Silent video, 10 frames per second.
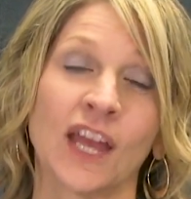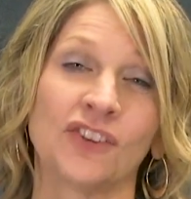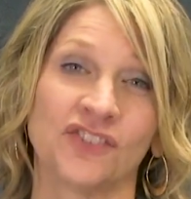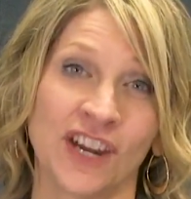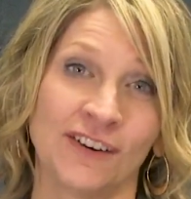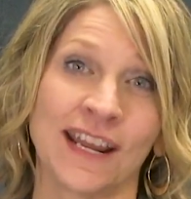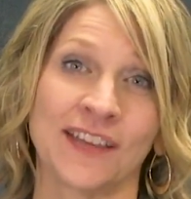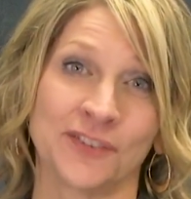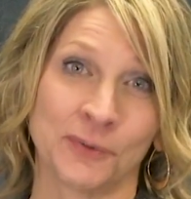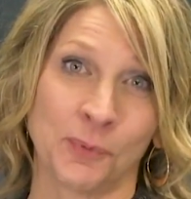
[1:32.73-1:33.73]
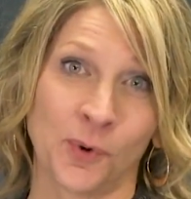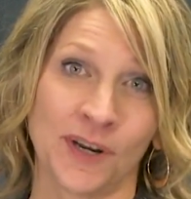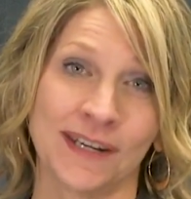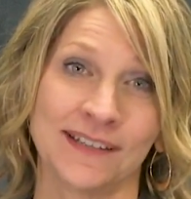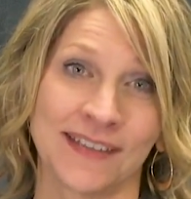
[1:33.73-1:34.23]
Sherri has
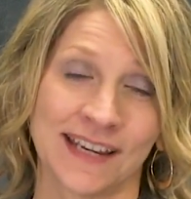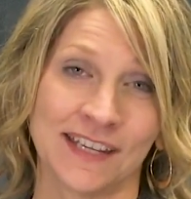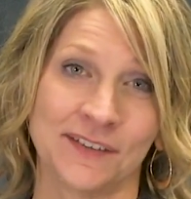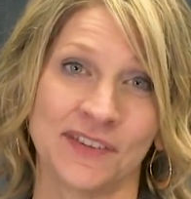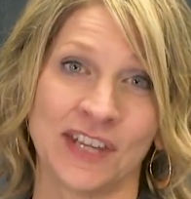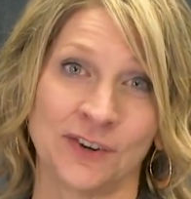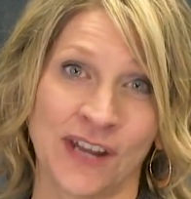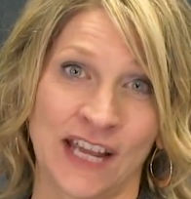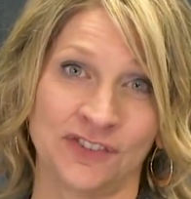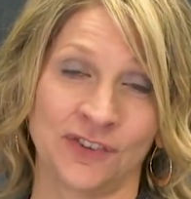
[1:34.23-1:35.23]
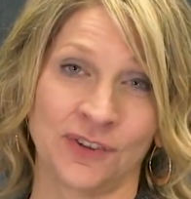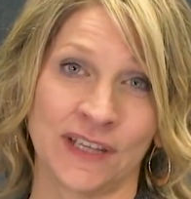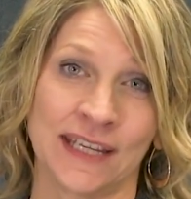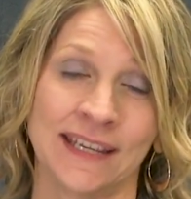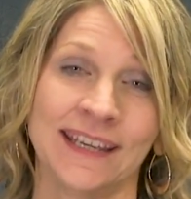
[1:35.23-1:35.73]
supported executives
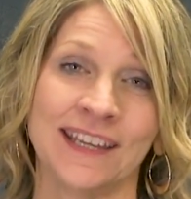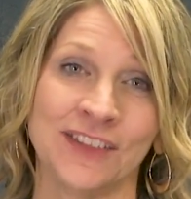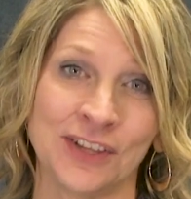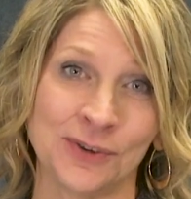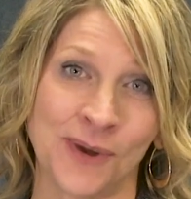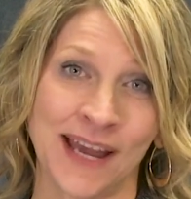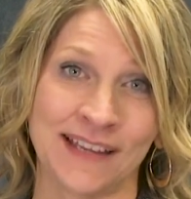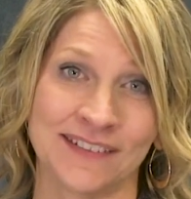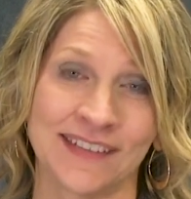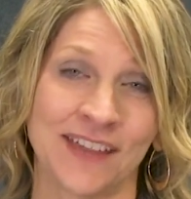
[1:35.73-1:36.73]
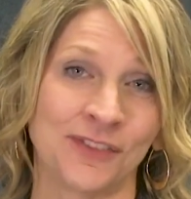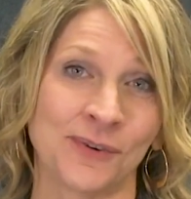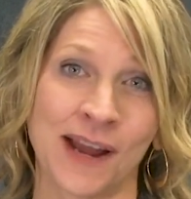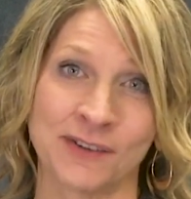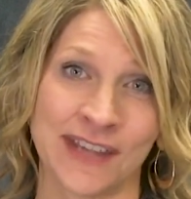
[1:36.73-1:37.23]
internationally in the US and
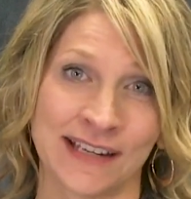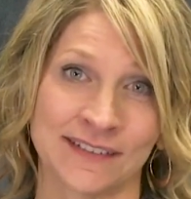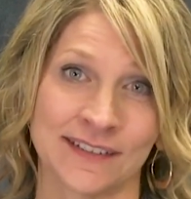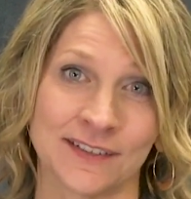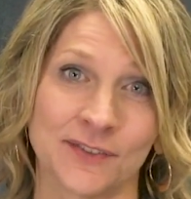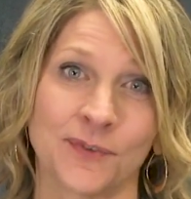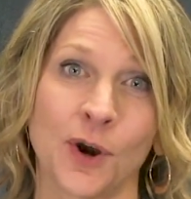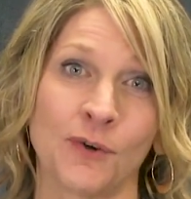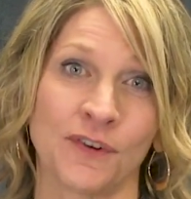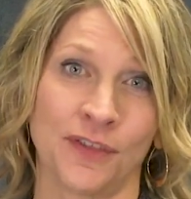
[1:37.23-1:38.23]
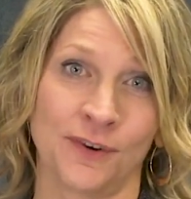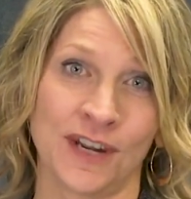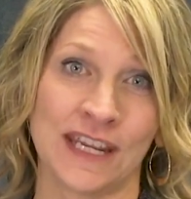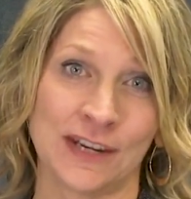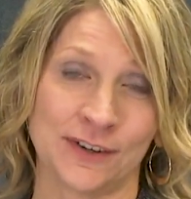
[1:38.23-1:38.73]
throughout Texas for over 30
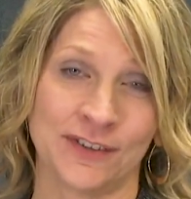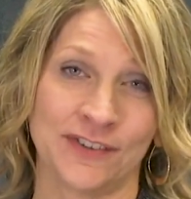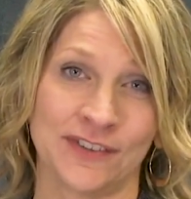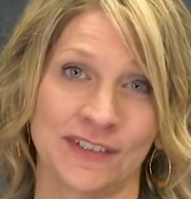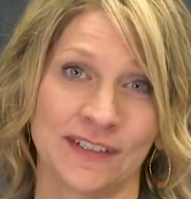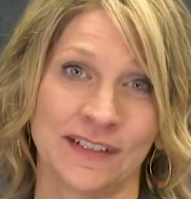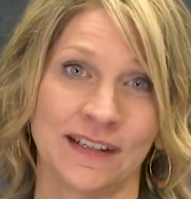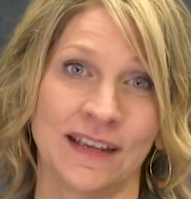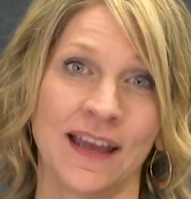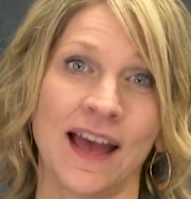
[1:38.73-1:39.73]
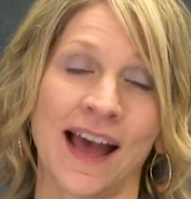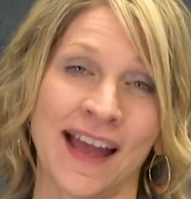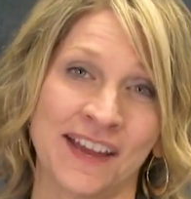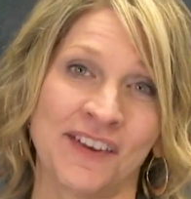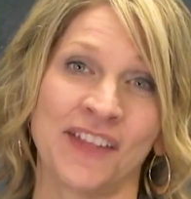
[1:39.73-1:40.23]
years. I
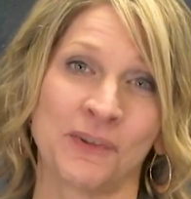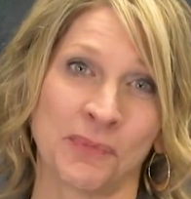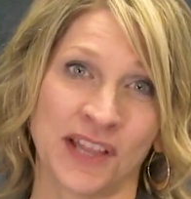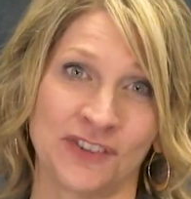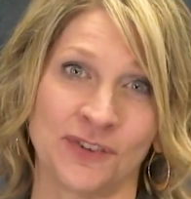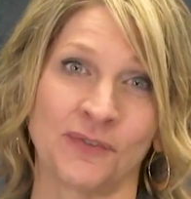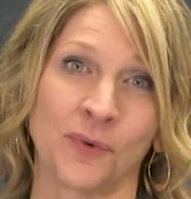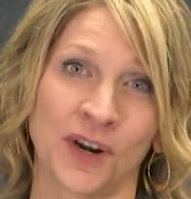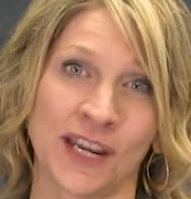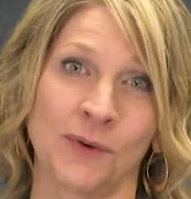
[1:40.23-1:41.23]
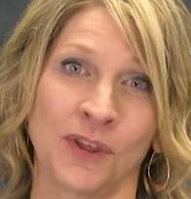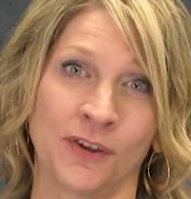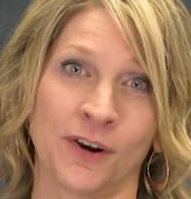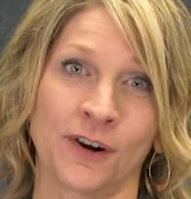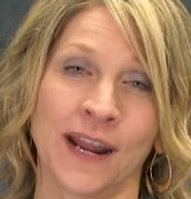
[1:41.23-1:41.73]
have had the pleasure of working with
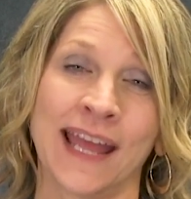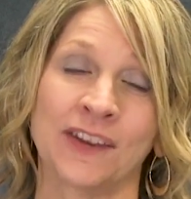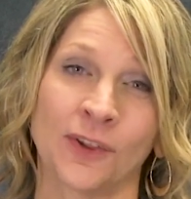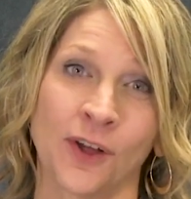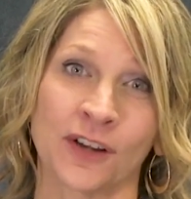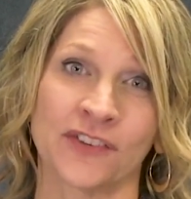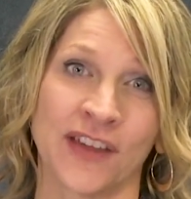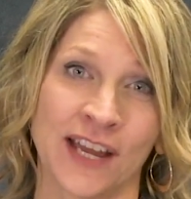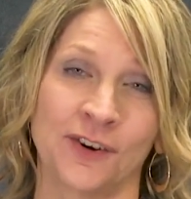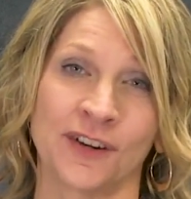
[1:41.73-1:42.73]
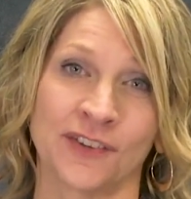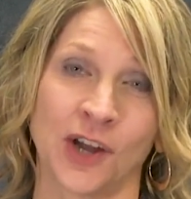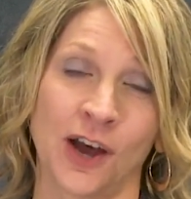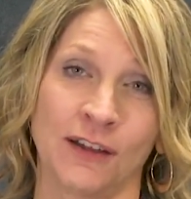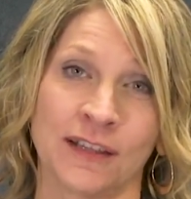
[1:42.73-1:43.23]
her and alongside her as a
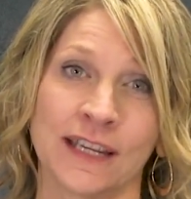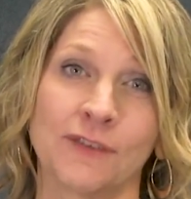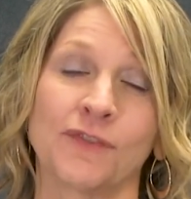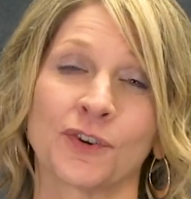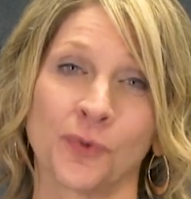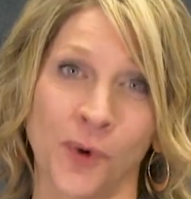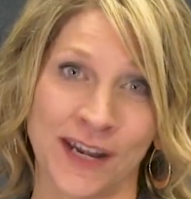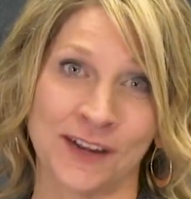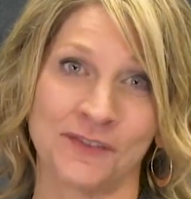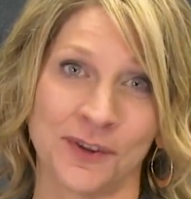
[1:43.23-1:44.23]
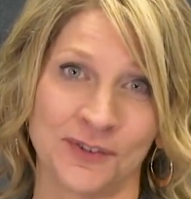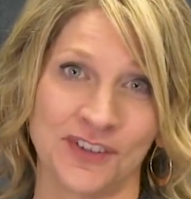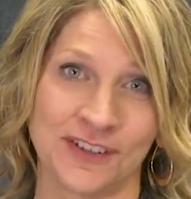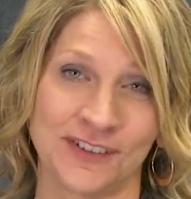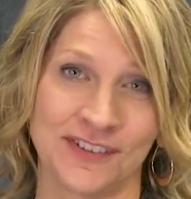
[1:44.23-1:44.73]
colleague for 20 of those
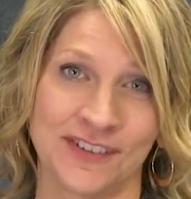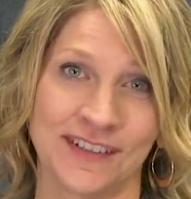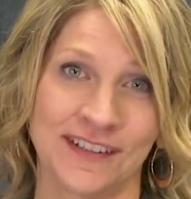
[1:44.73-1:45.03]
years.